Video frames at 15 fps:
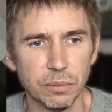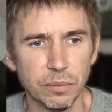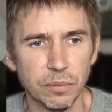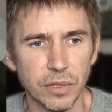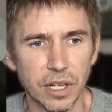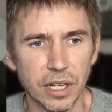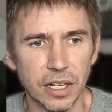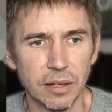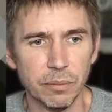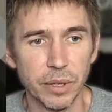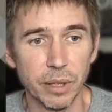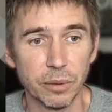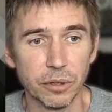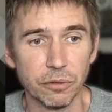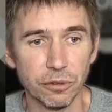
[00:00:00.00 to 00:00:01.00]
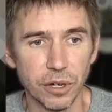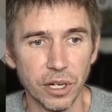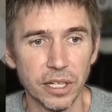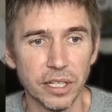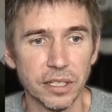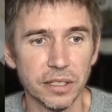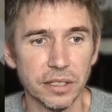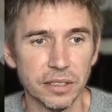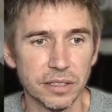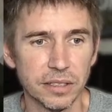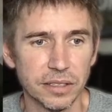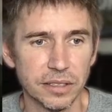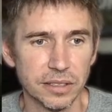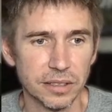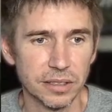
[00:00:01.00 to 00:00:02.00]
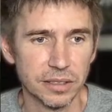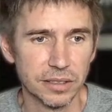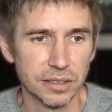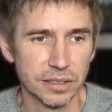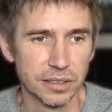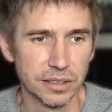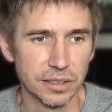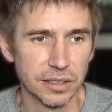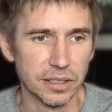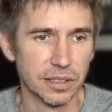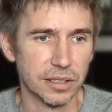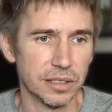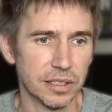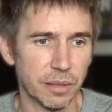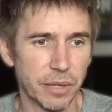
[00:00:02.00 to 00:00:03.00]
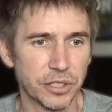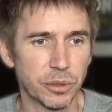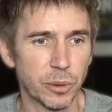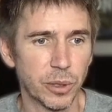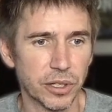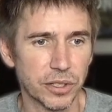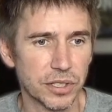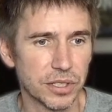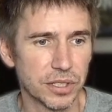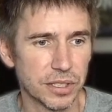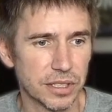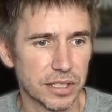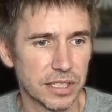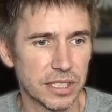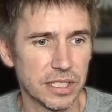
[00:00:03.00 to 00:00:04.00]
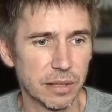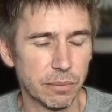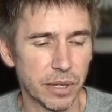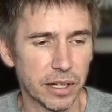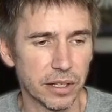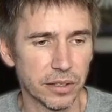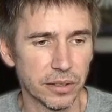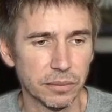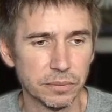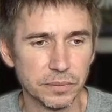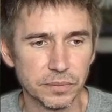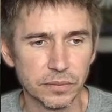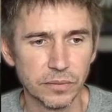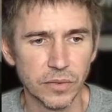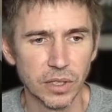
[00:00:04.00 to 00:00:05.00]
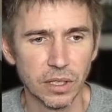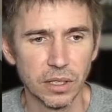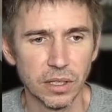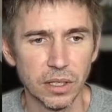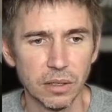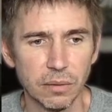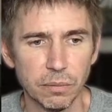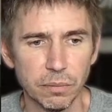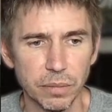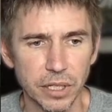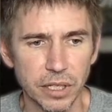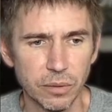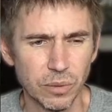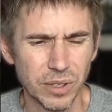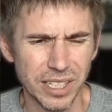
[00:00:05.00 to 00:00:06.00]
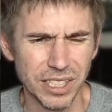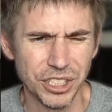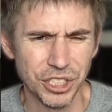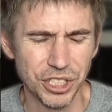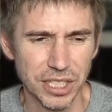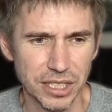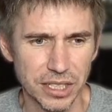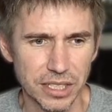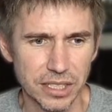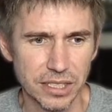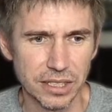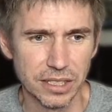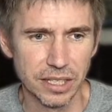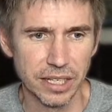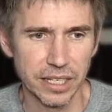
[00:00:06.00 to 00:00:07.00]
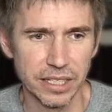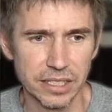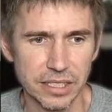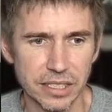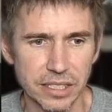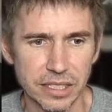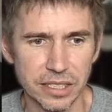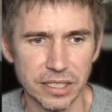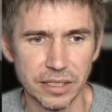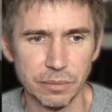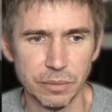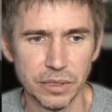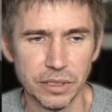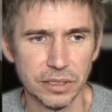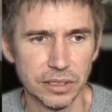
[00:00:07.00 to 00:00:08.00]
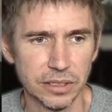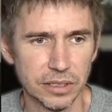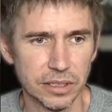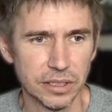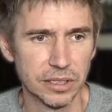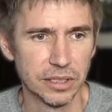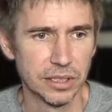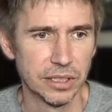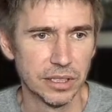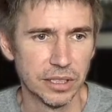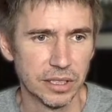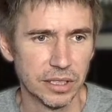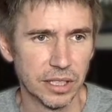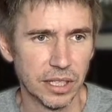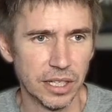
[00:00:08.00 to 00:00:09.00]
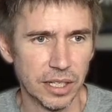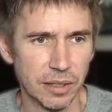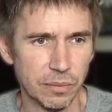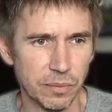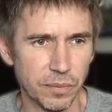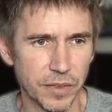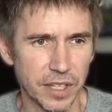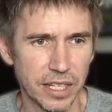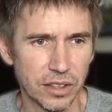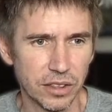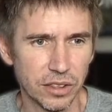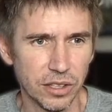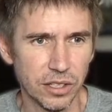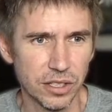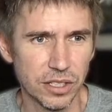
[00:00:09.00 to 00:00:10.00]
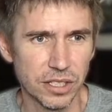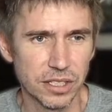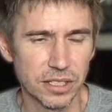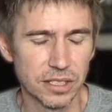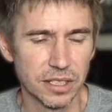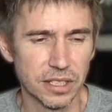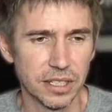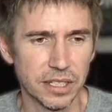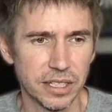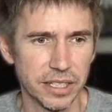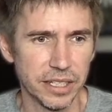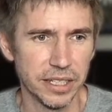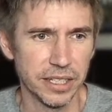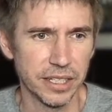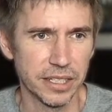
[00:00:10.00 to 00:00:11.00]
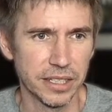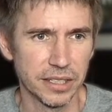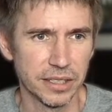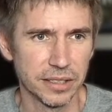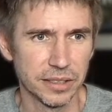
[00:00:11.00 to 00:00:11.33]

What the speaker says: be able to run the MetroWorks C compiler. But when I checked this last time, it looks like